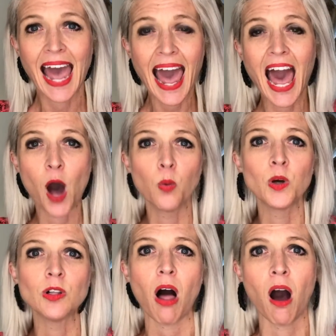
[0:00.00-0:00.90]
How
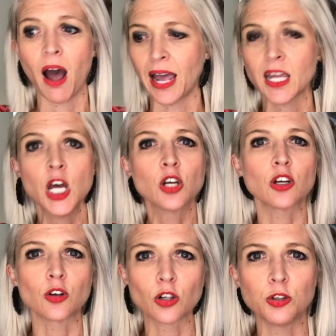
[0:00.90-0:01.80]
will I
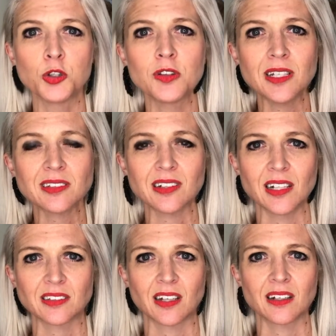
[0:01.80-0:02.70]
conclude this
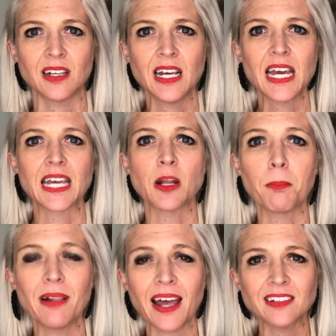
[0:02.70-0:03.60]
lesson in a
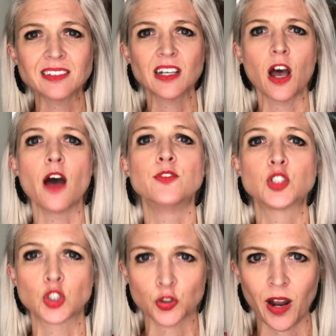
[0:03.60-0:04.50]
place of
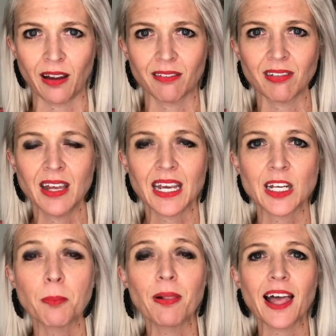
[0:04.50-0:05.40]
strength,
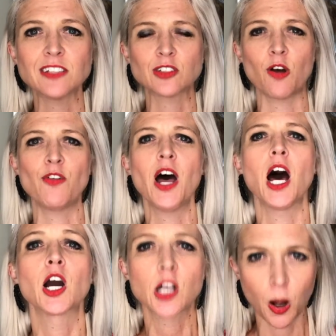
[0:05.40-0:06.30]
in a place of
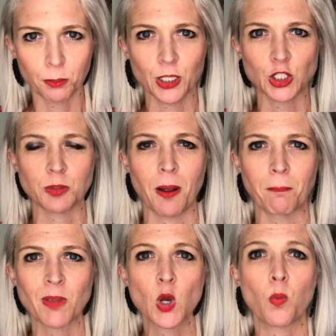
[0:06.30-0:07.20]

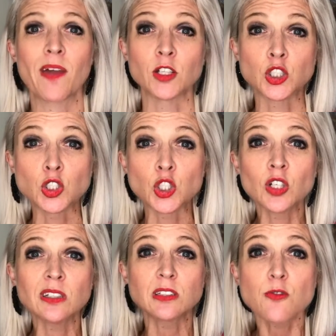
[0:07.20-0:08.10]
accomplishment, where the
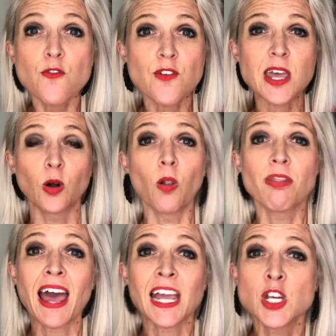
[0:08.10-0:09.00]
students feel
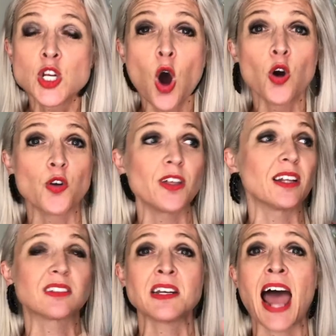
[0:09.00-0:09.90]
they know that
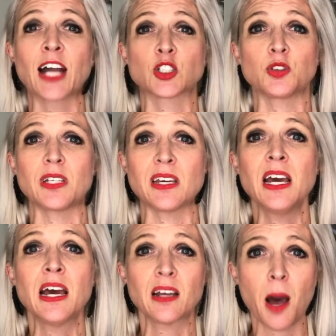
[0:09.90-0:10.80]
it's naturally
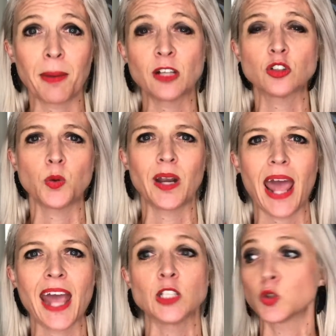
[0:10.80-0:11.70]
coming to an
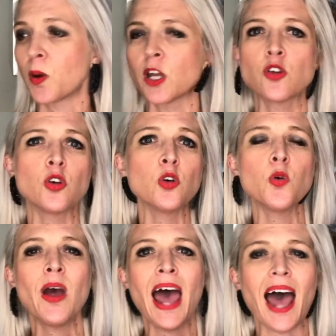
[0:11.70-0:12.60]
end, where
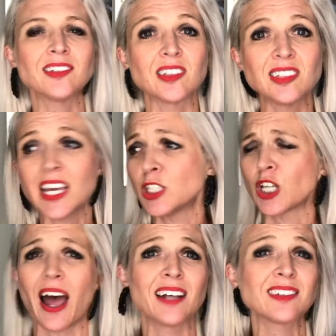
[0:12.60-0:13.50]
you as a
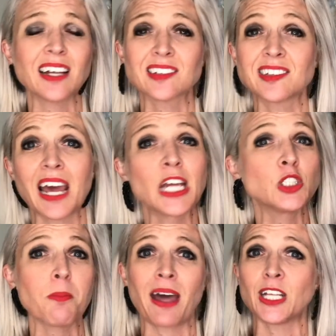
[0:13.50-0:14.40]
teacher, as that
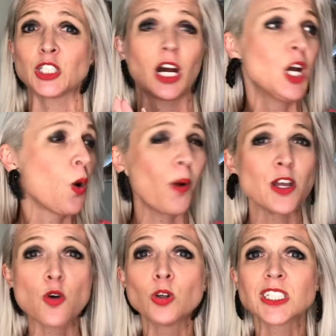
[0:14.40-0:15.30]
stage manager, where
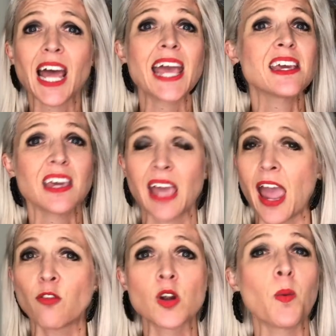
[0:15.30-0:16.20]
you're taking
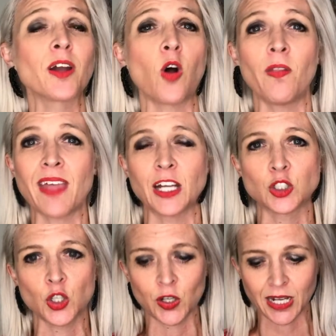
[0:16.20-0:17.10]
everyone on that
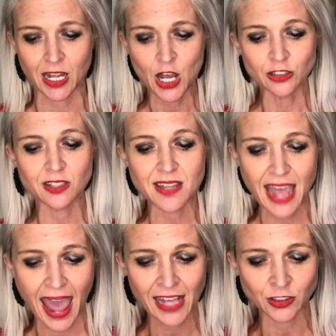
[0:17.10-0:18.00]
journey to
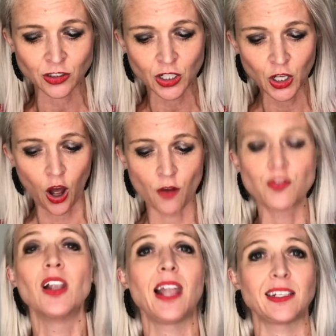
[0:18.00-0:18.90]
the end of
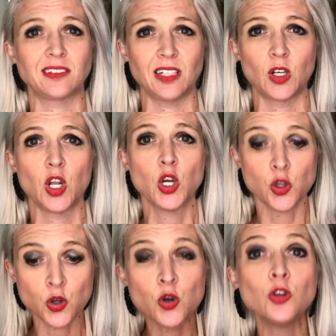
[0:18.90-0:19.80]
the lesson.
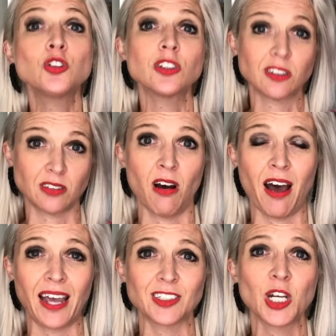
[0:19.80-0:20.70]
You
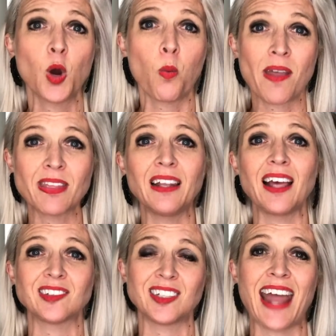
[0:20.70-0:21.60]
decide when the
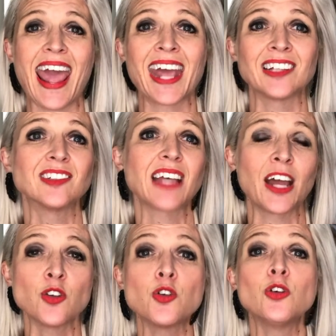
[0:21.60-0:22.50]
lesson ends,
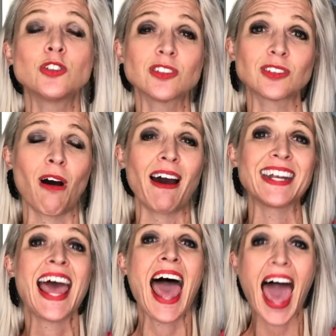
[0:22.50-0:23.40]
and you
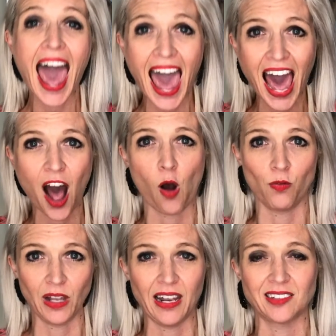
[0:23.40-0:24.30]
decide how
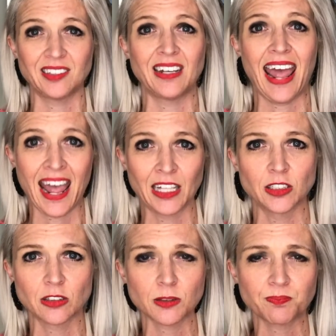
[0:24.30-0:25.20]
the lesson
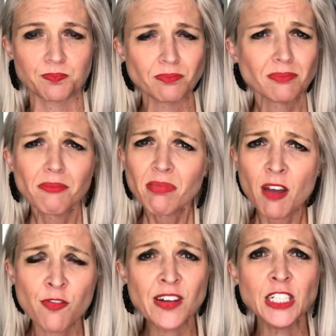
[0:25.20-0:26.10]
ends.
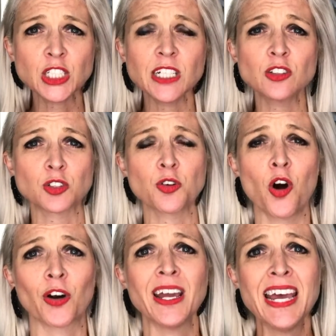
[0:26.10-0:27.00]
Finishing
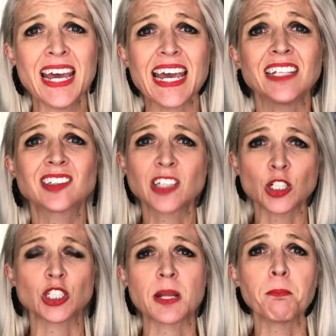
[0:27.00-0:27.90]
strong is
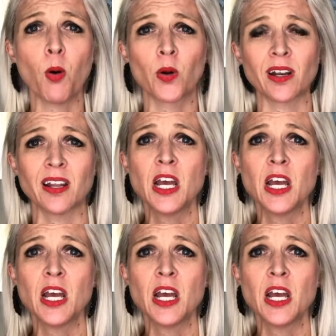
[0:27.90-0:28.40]
such an important